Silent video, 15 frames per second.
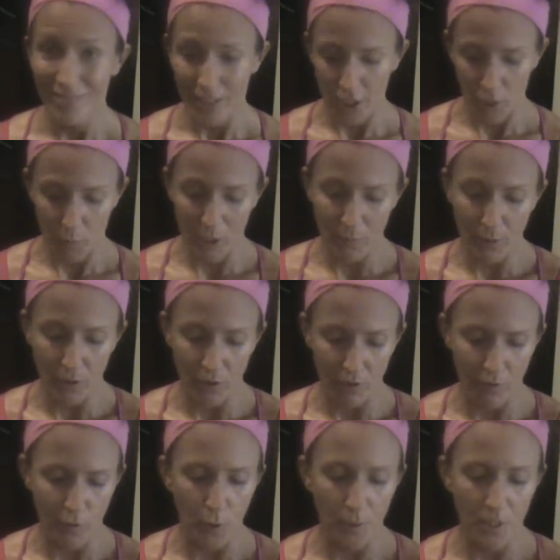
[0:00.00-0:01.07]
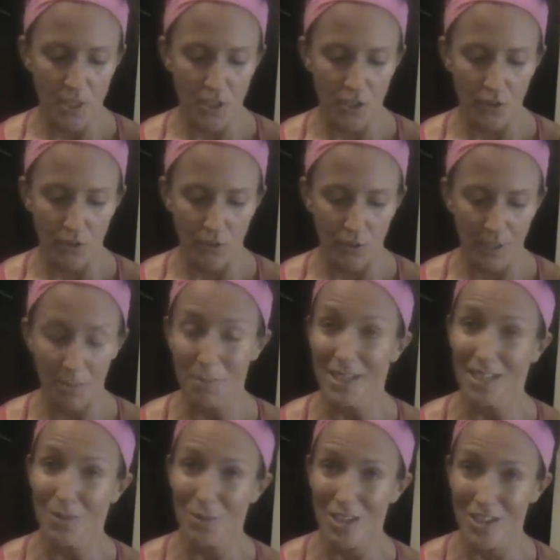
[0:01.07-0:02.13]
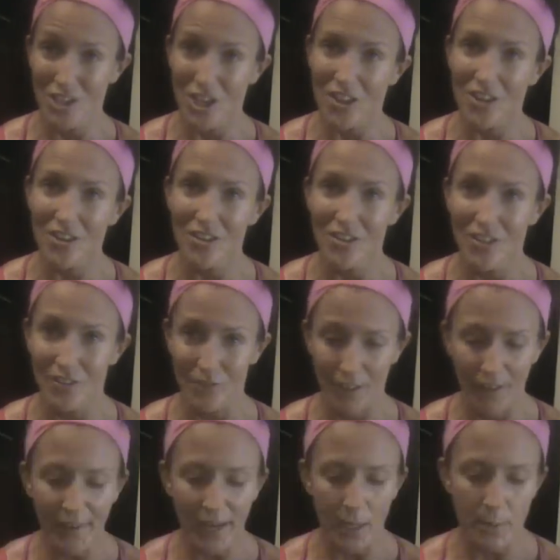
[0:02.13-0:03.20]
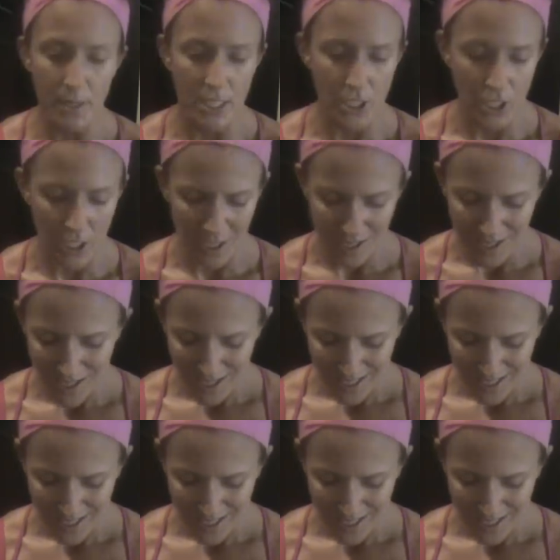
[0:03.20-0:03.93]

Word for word: You know, people look forward to competing with each other, friendly competition.